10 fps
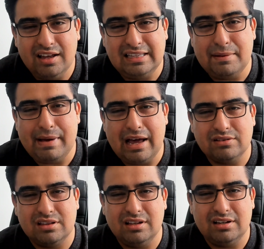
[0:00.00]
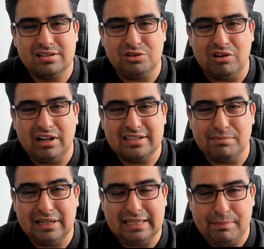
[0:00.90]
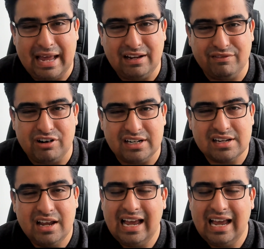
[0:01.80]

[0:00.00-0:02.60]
the amount that you're ultimately paying for it.